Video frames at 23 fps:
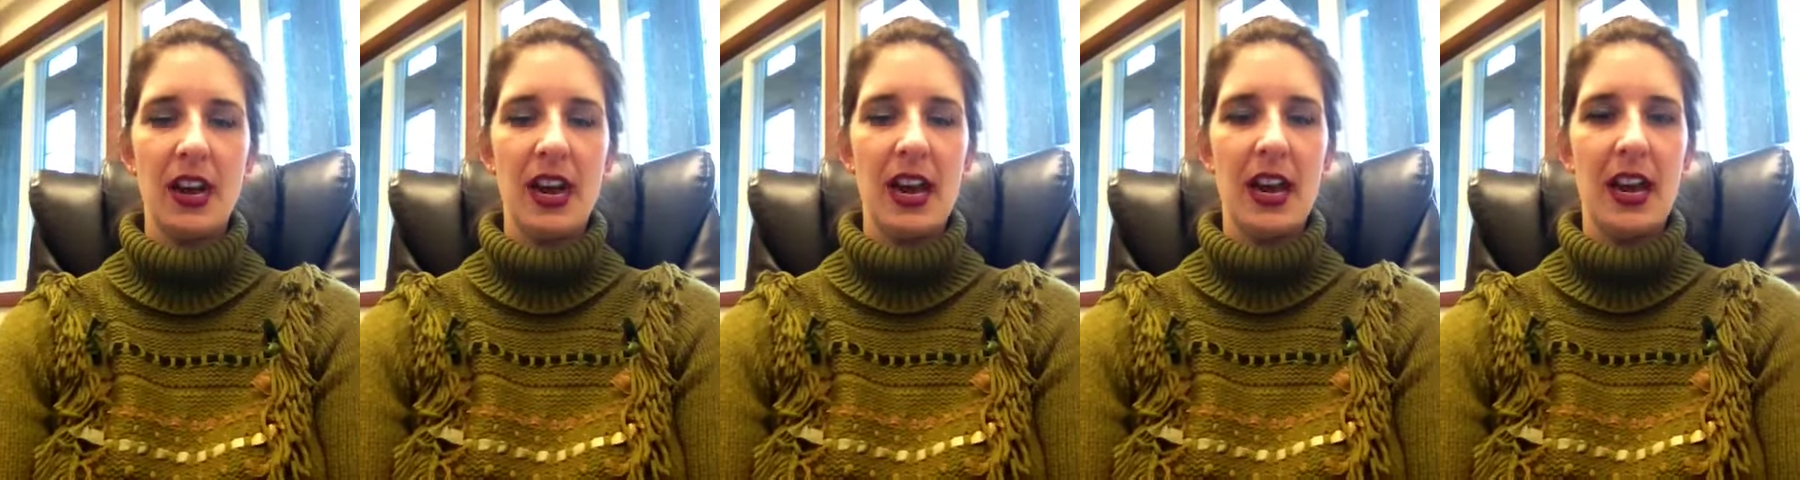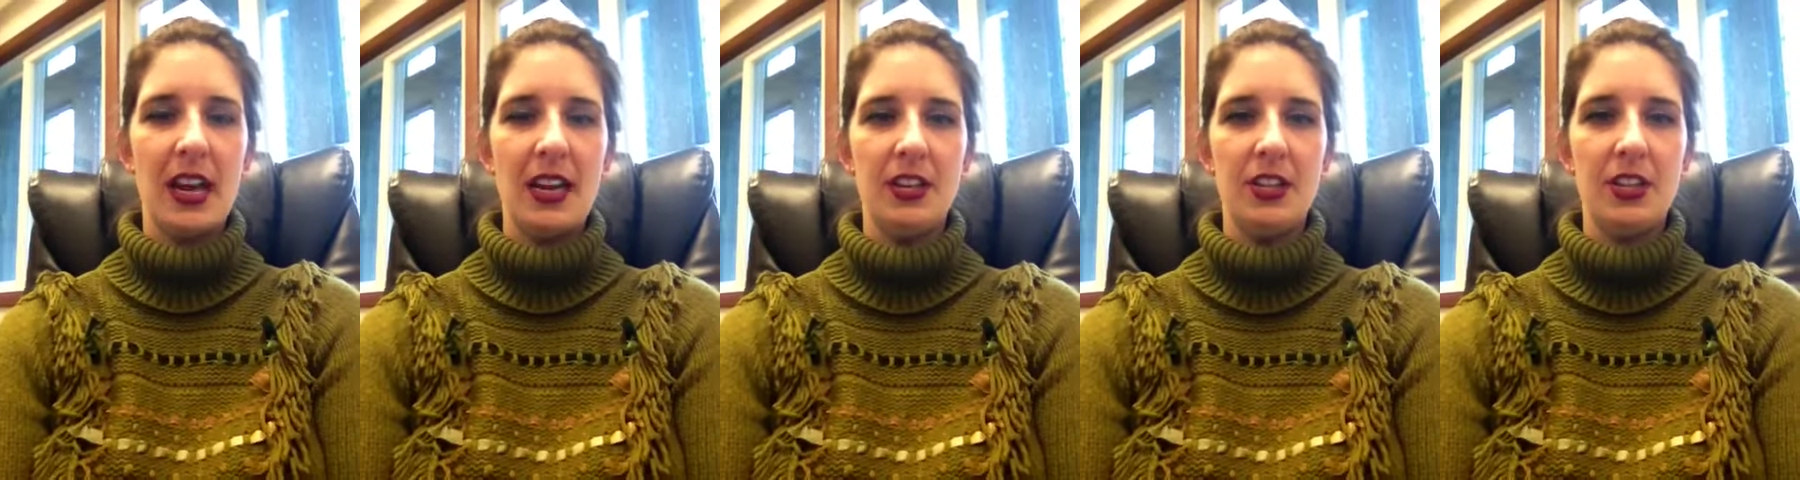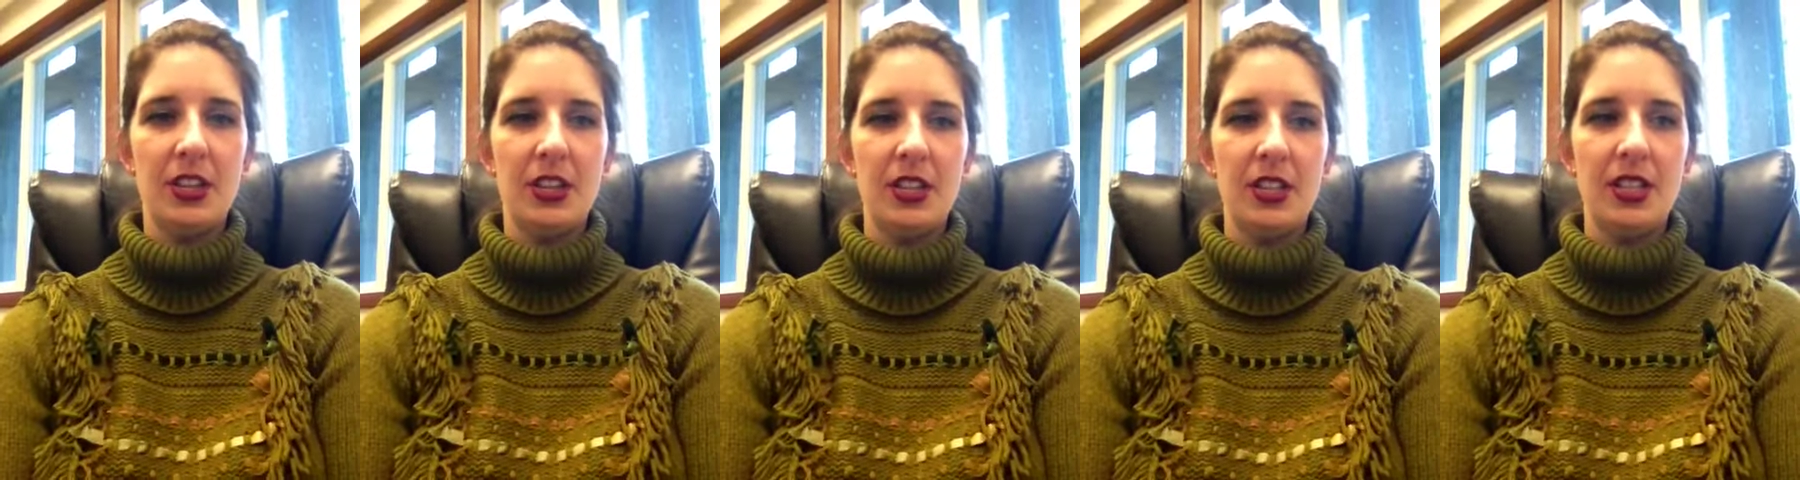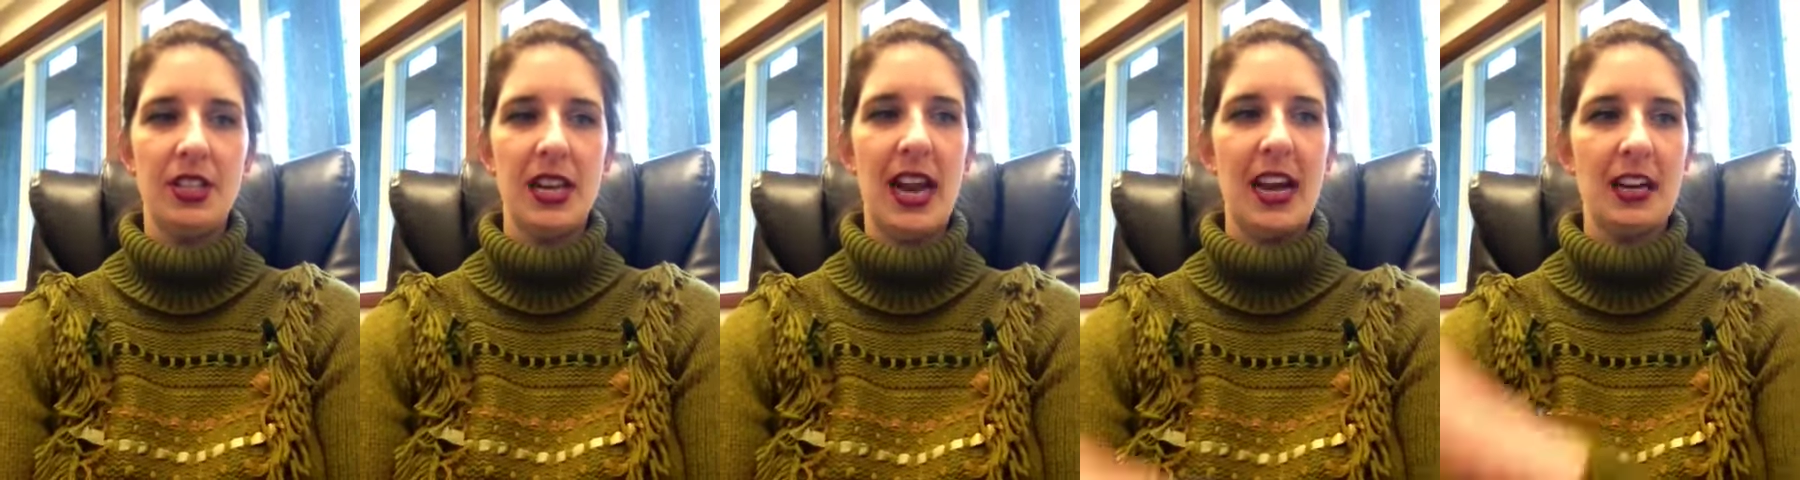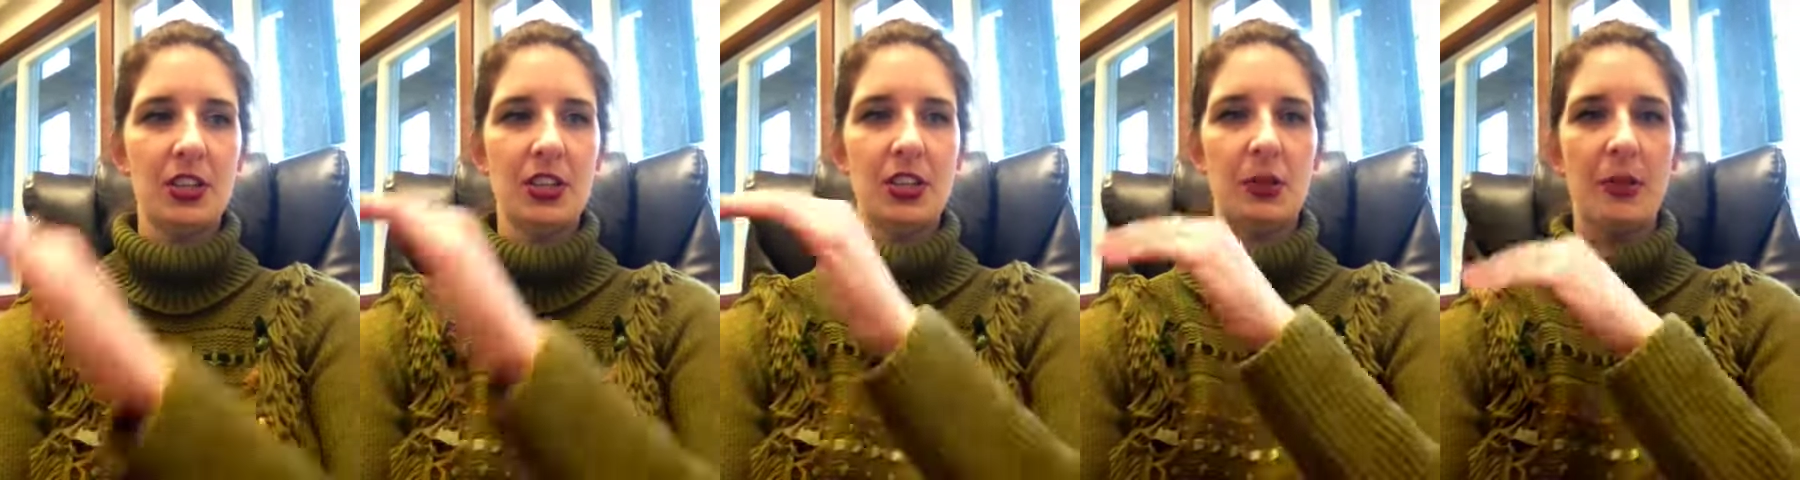and just
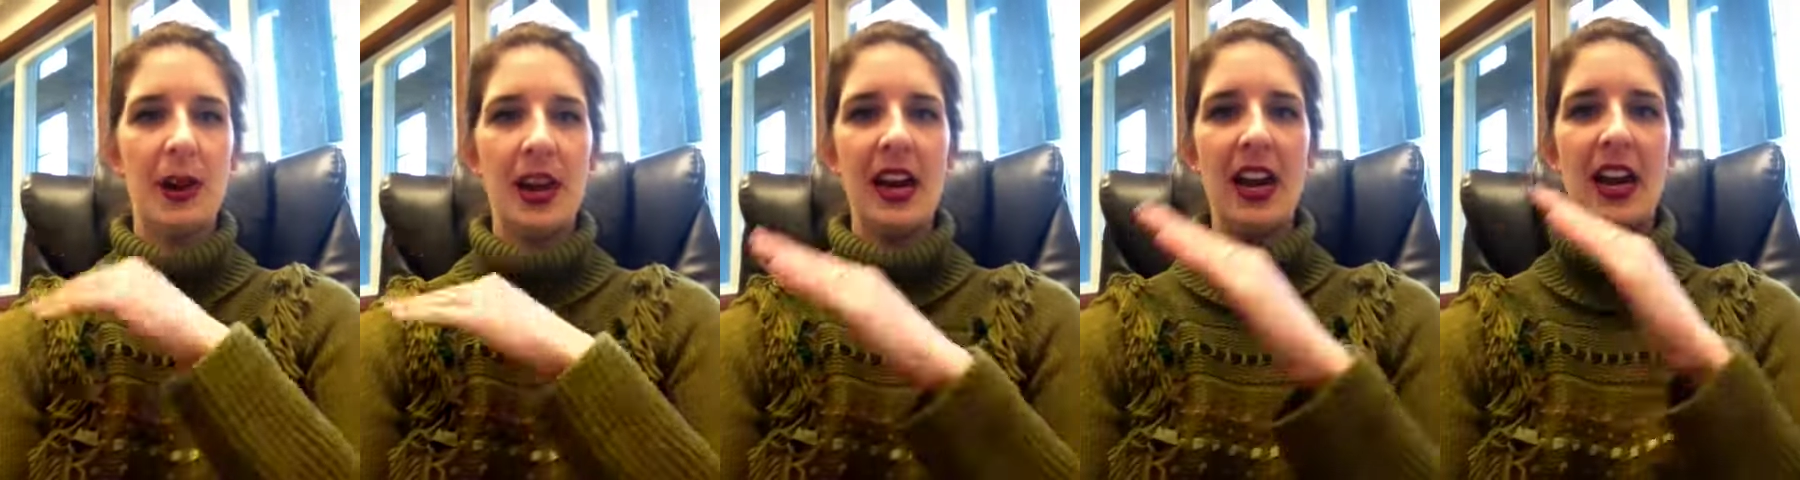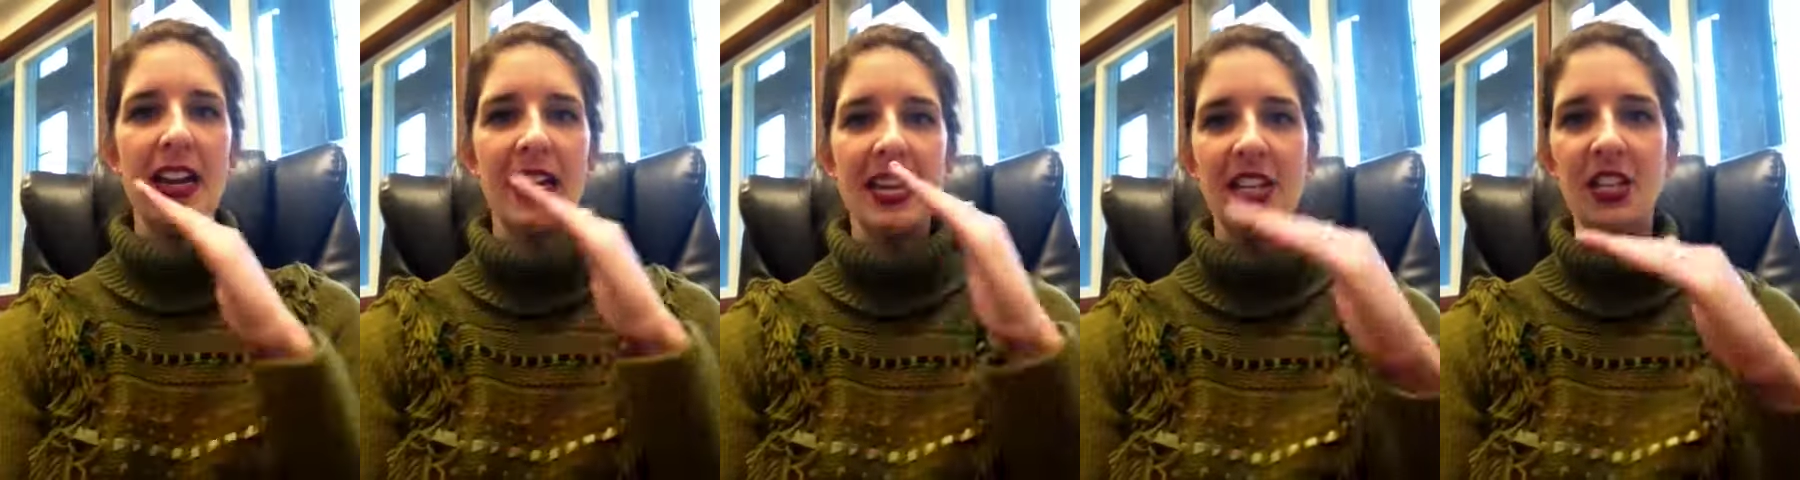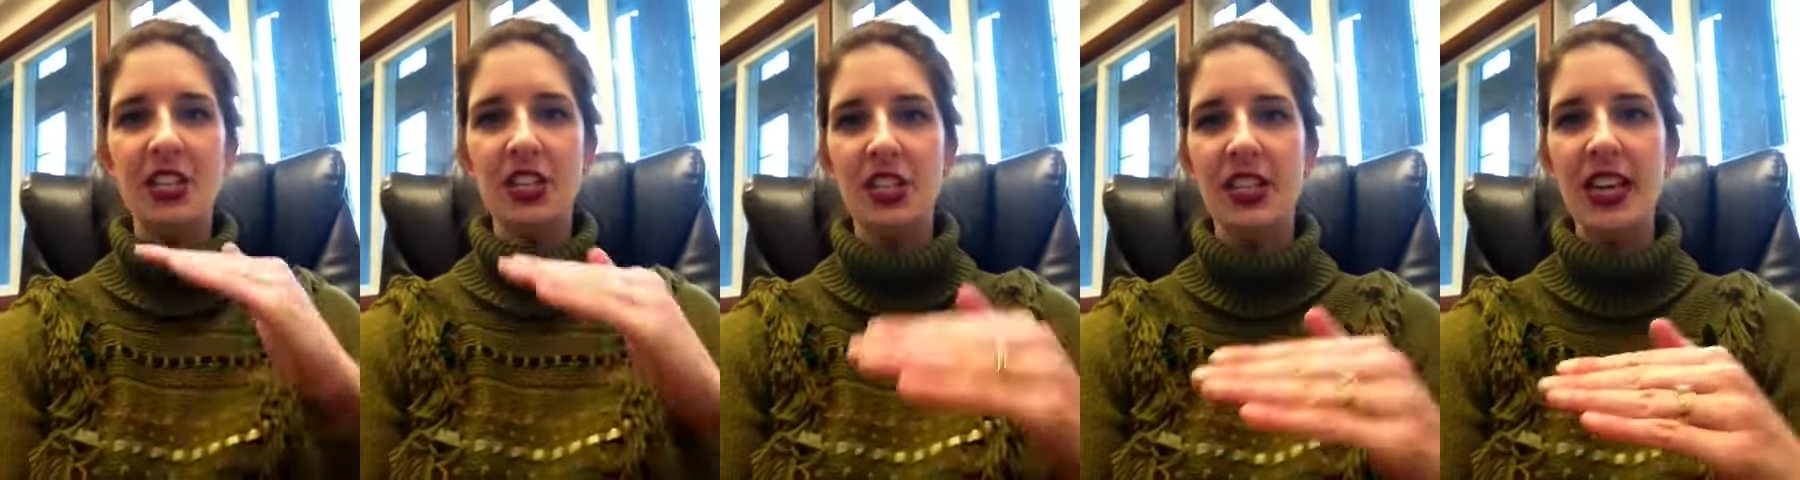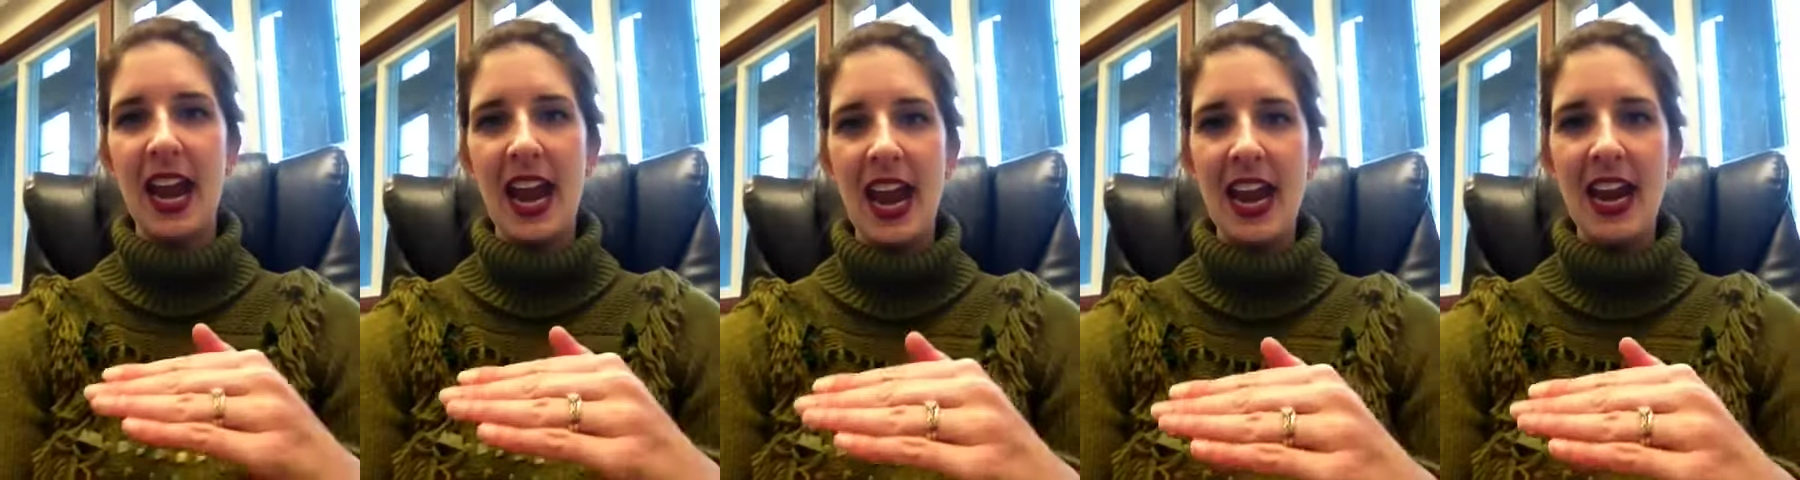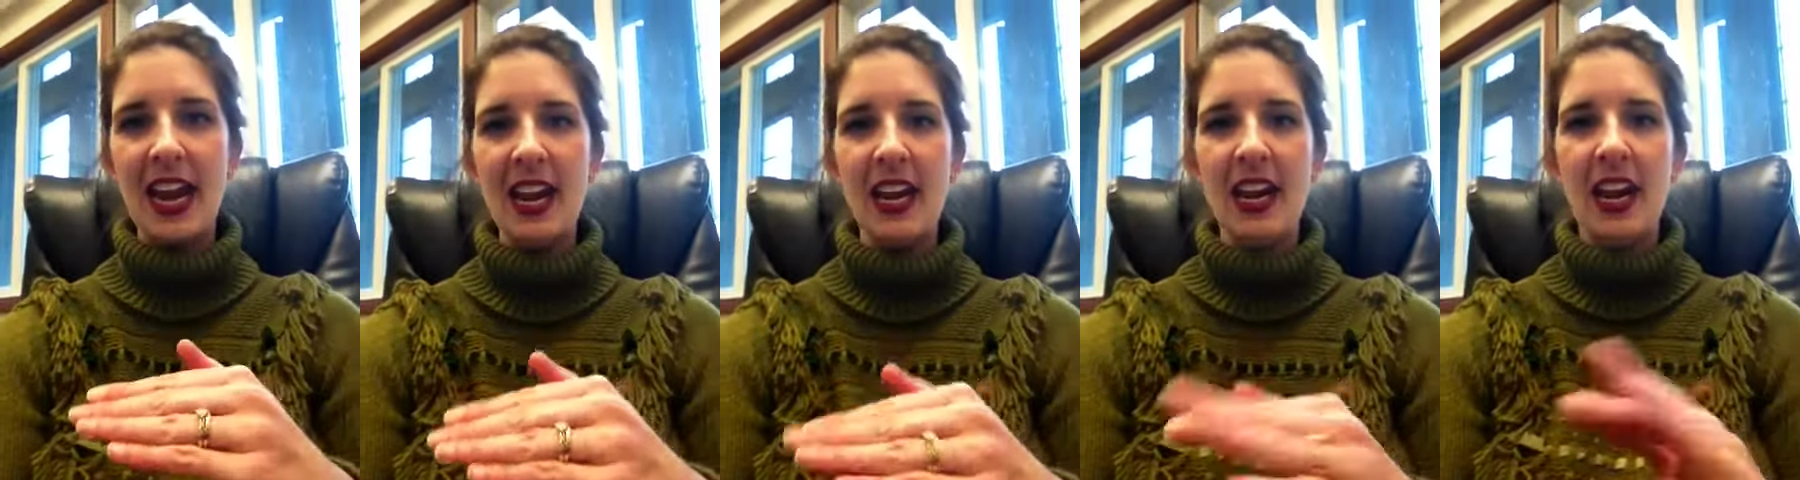actually write out each
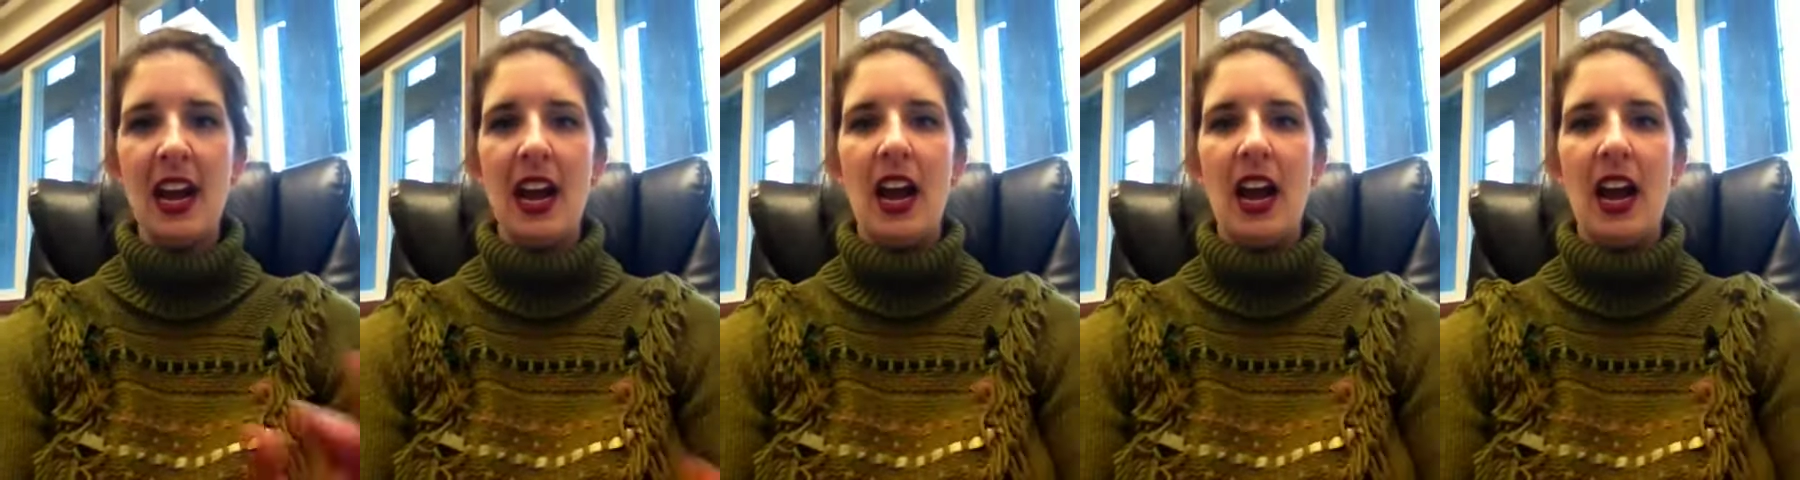day